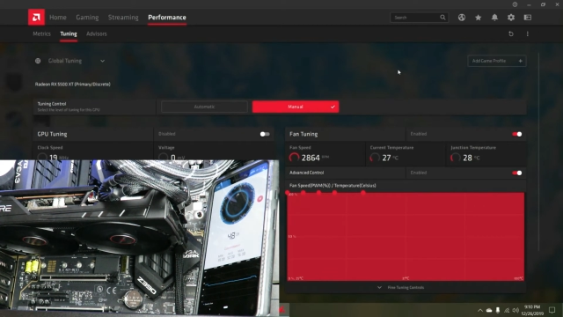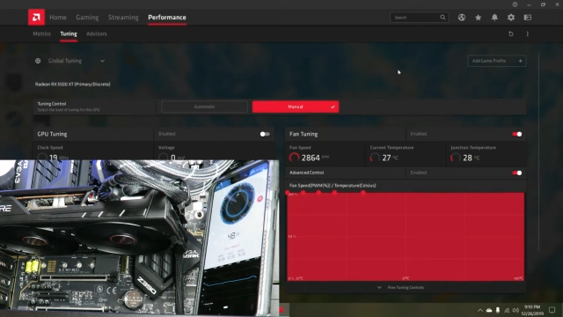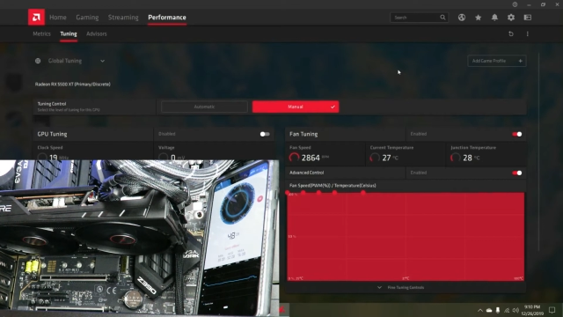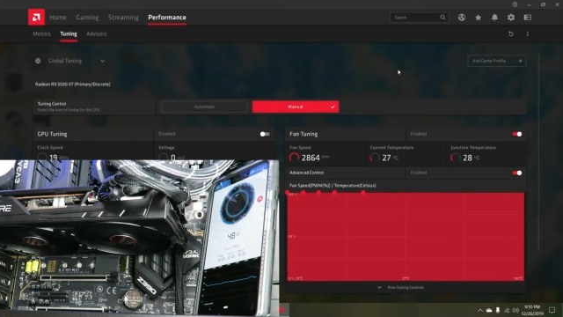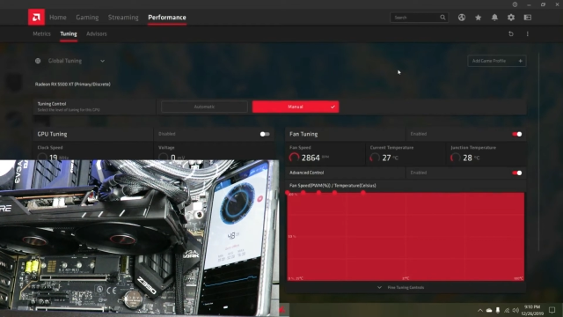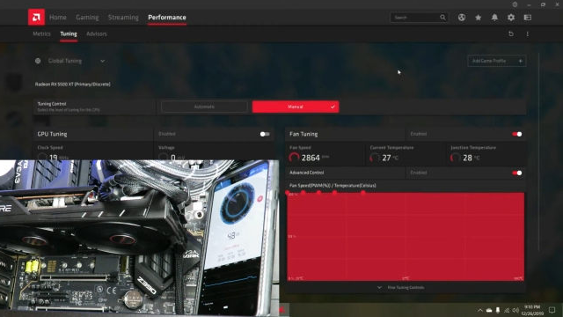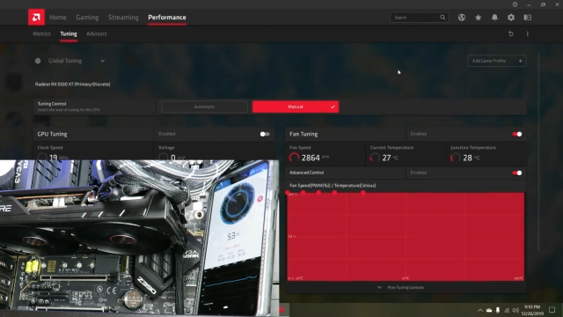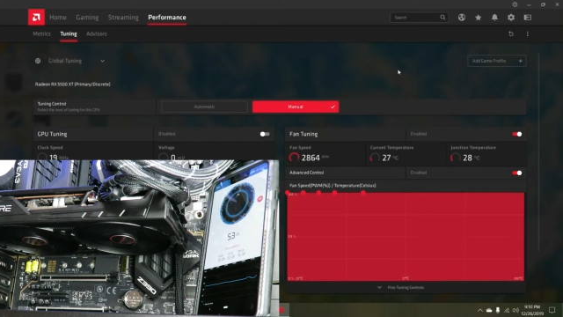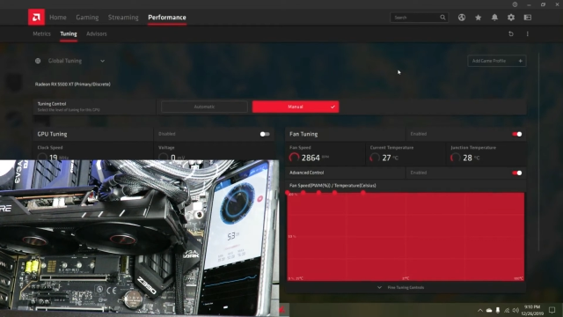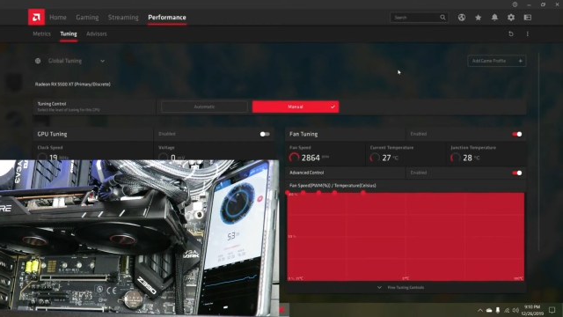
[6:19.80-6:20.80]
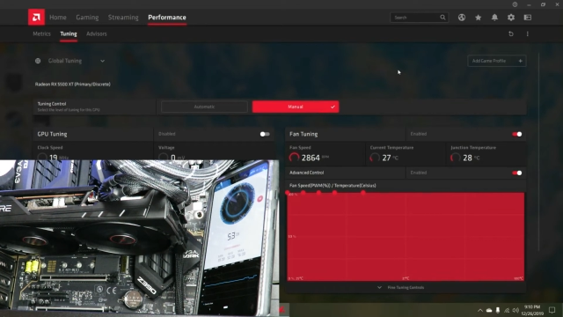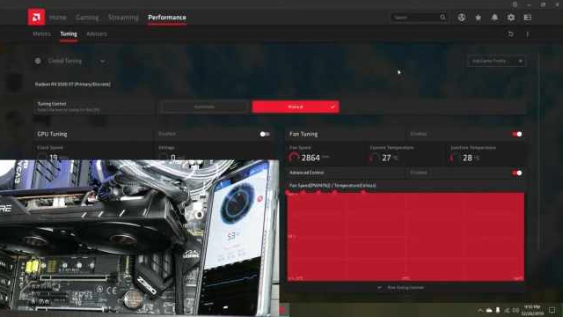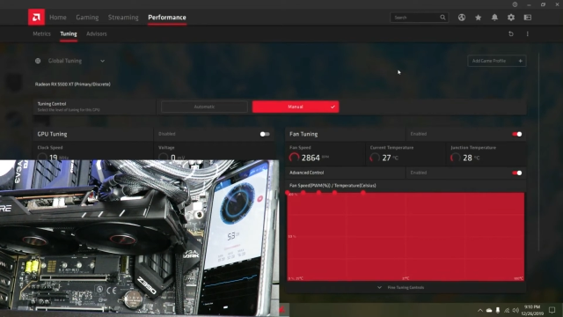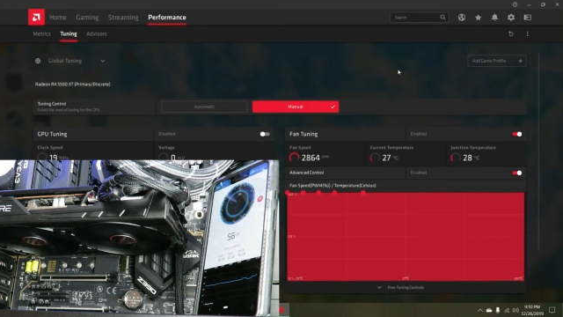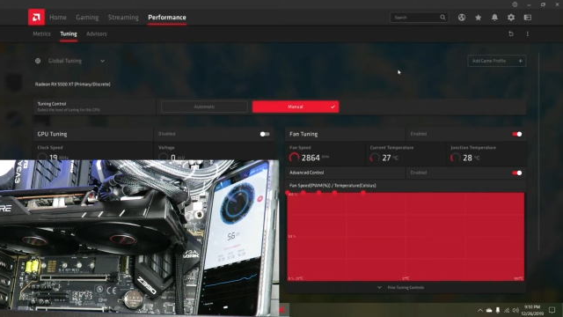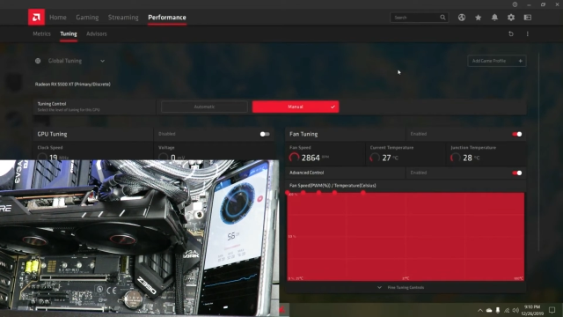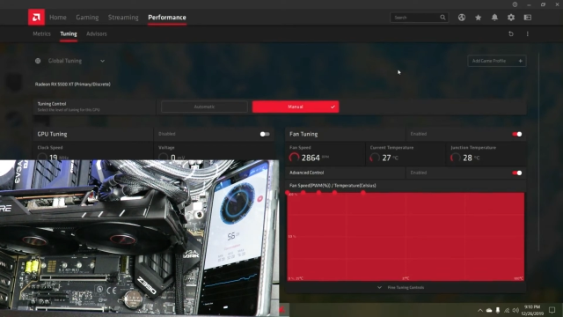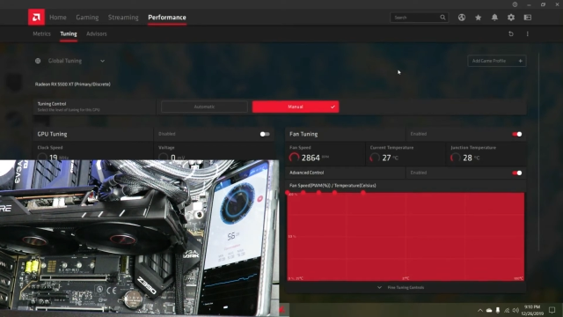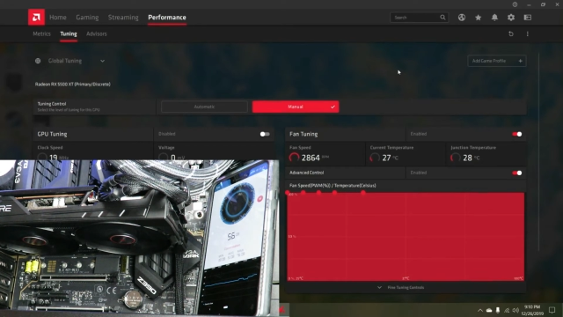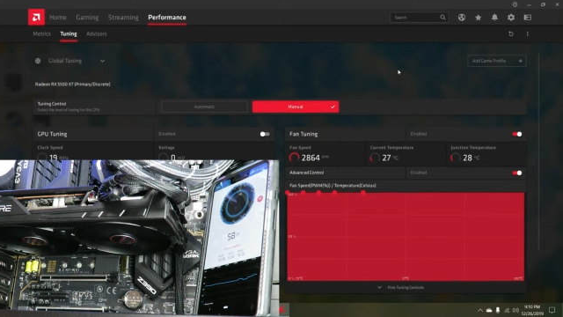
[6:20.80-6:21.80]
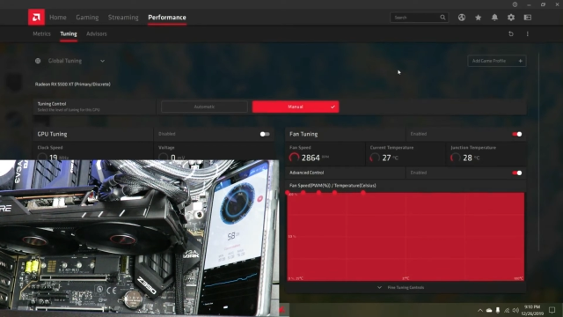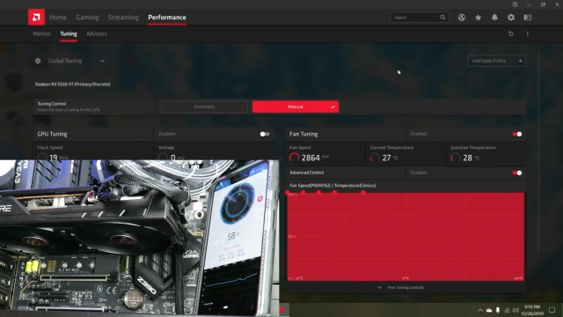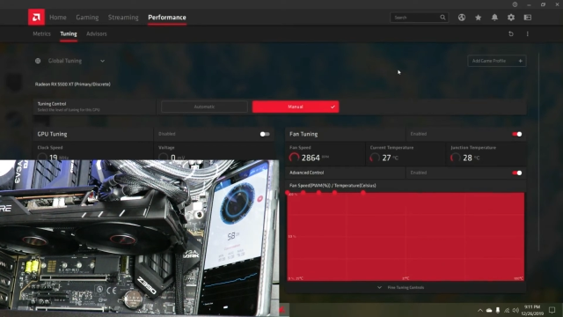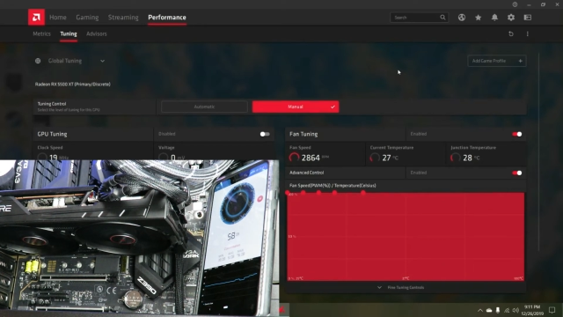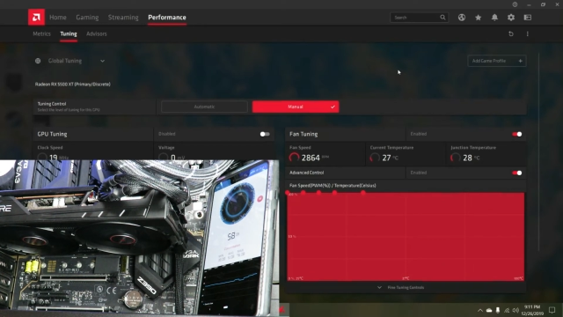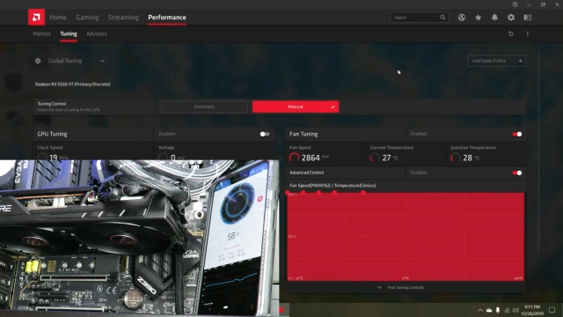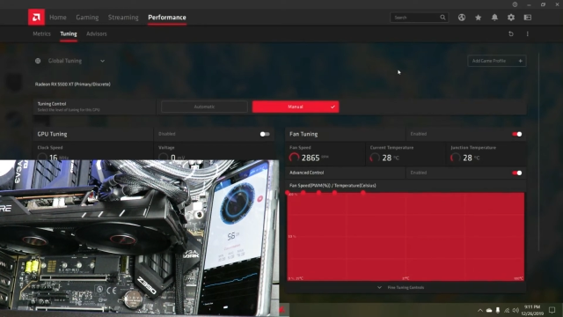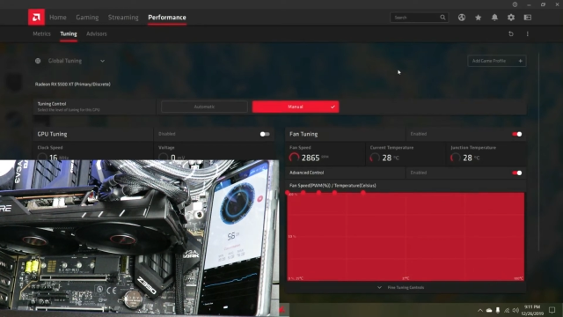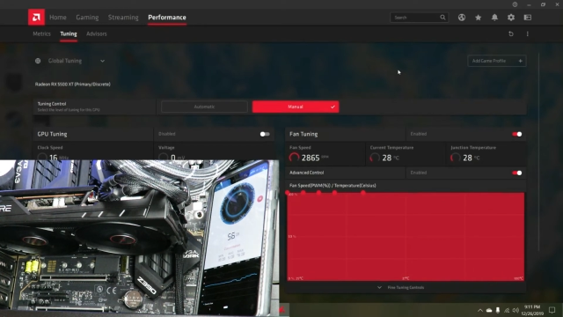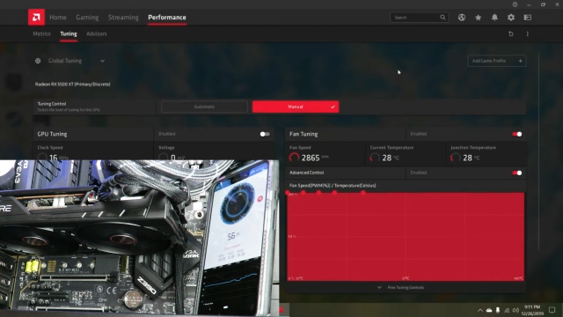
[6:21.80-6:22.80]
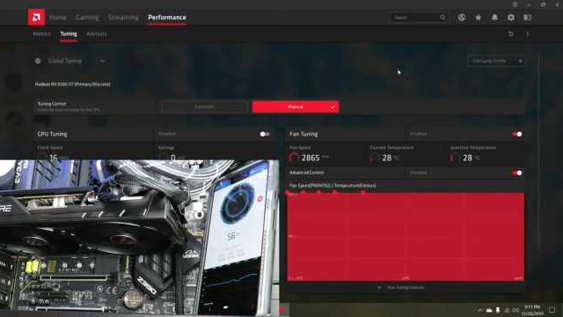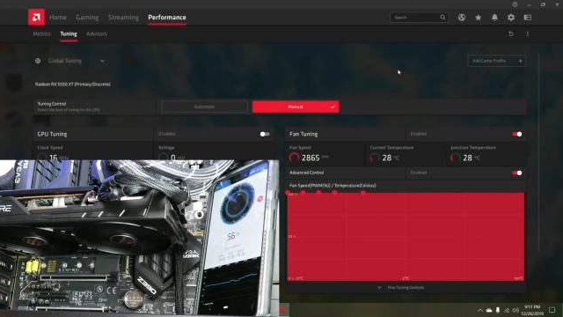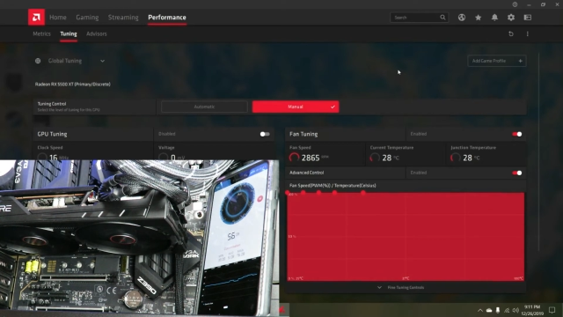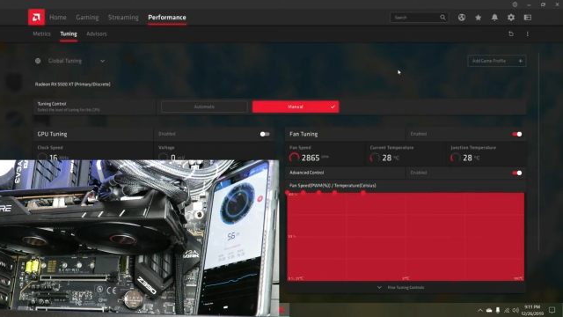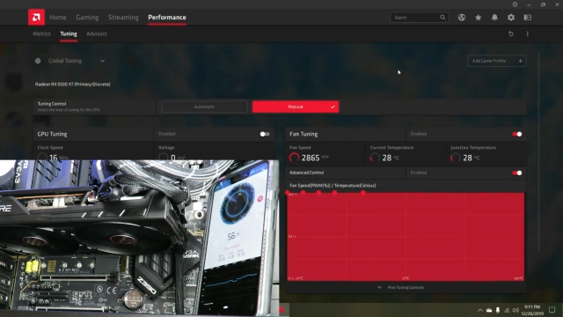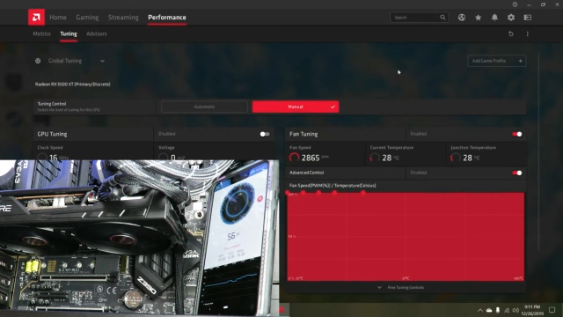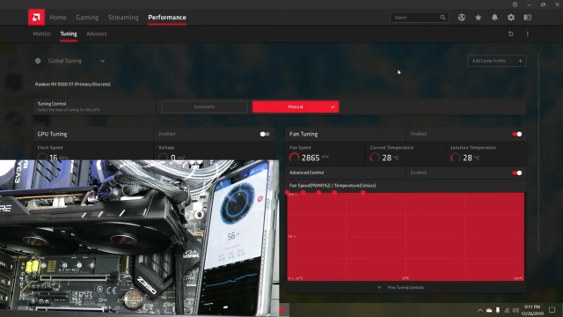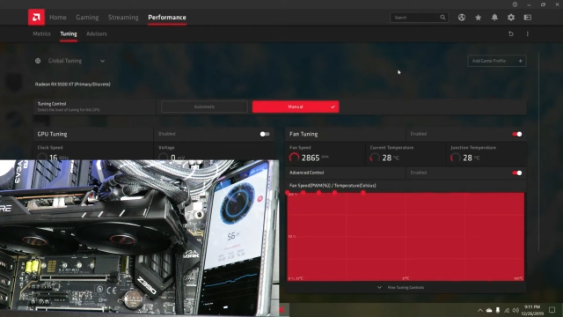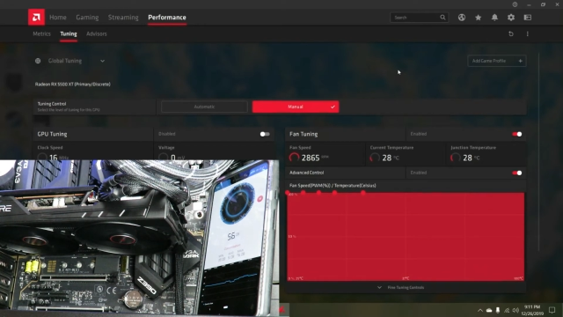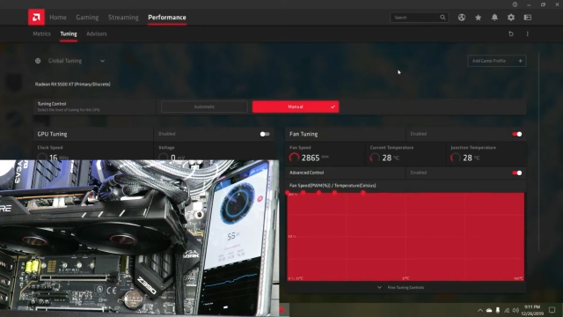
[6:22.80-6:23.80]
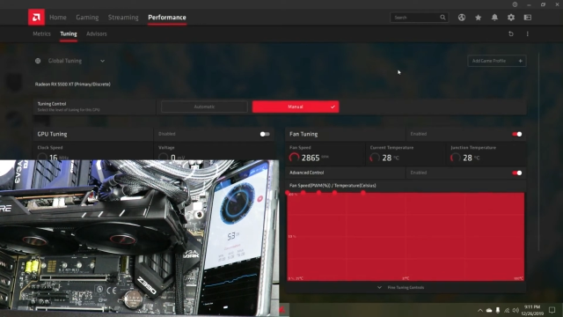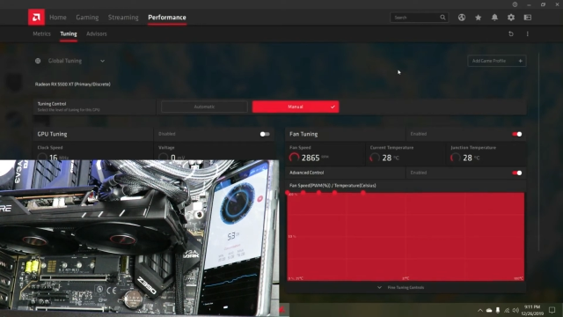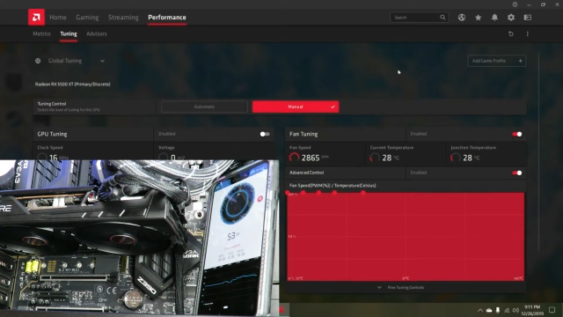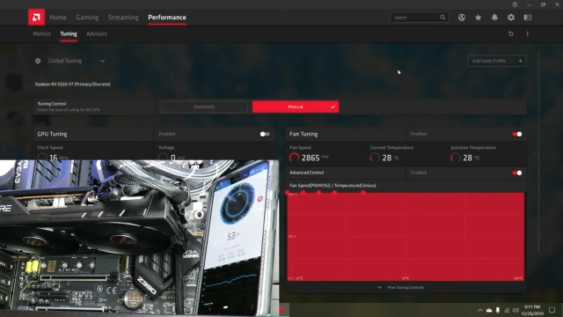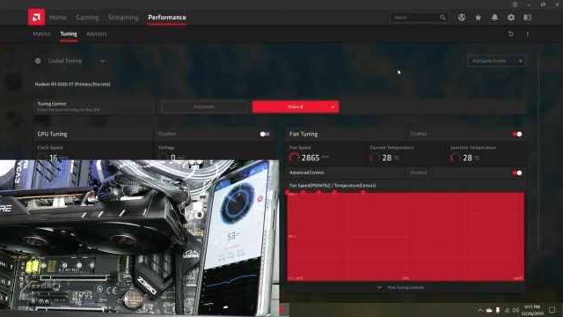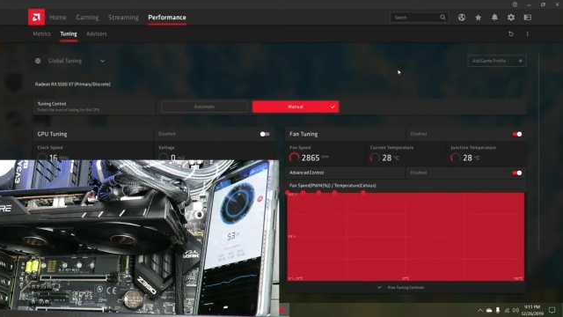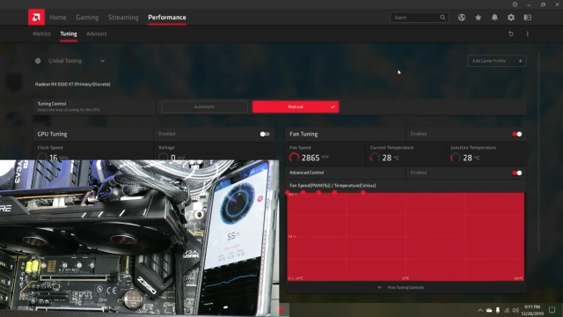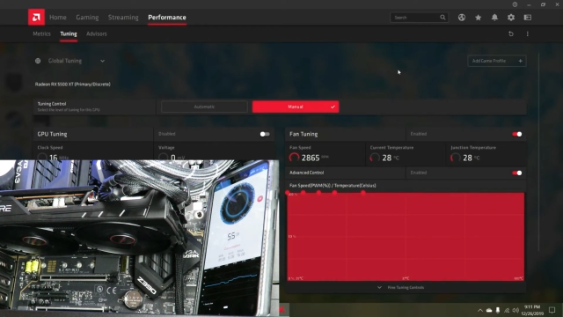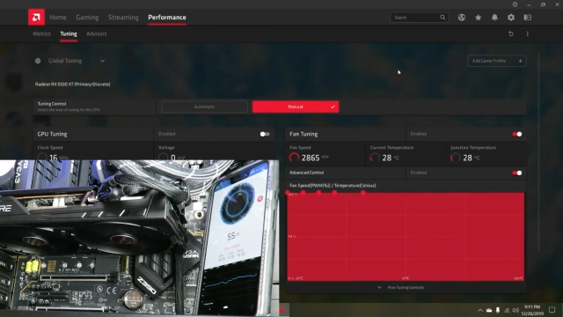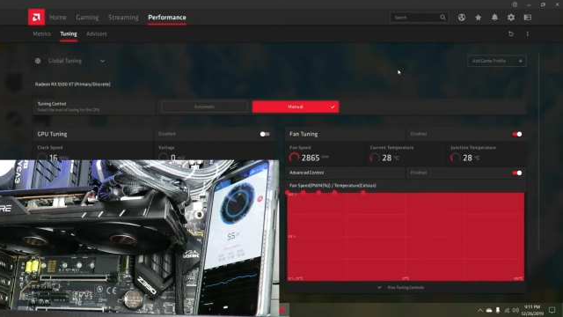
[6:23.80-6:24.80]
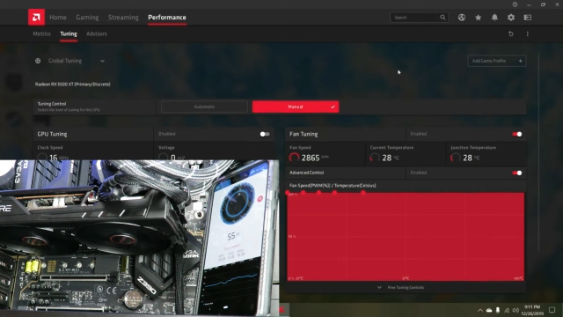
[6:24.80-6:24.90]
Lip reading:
Nobody's mouth can be seen.